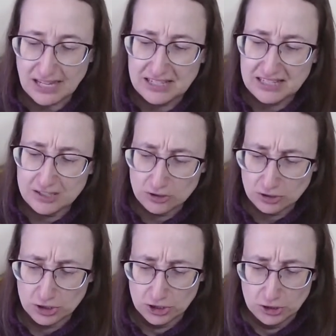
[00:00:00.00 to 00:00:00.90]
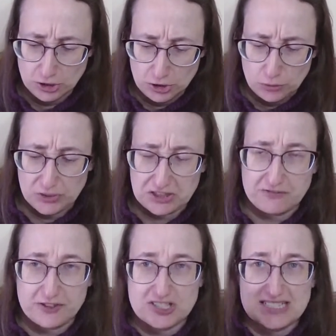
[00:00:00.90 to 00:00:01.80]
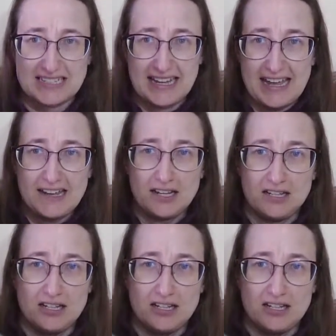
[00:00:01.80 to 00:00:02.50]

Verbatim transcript: here with the first cake.